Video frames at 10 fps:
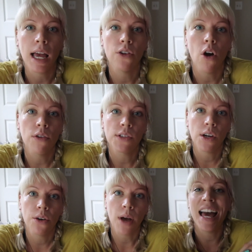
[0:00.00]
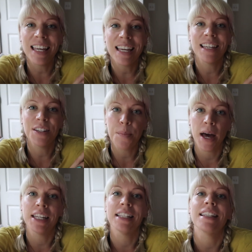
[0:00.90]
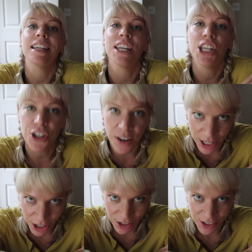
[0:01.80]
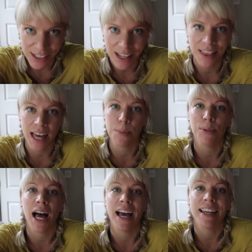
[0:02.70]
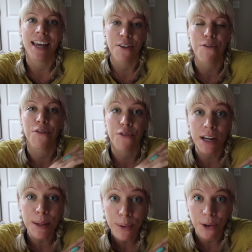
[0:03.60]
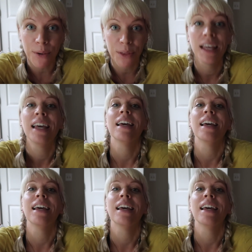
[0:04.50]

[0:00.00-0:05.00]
and also any independent curators that apply get a free booth.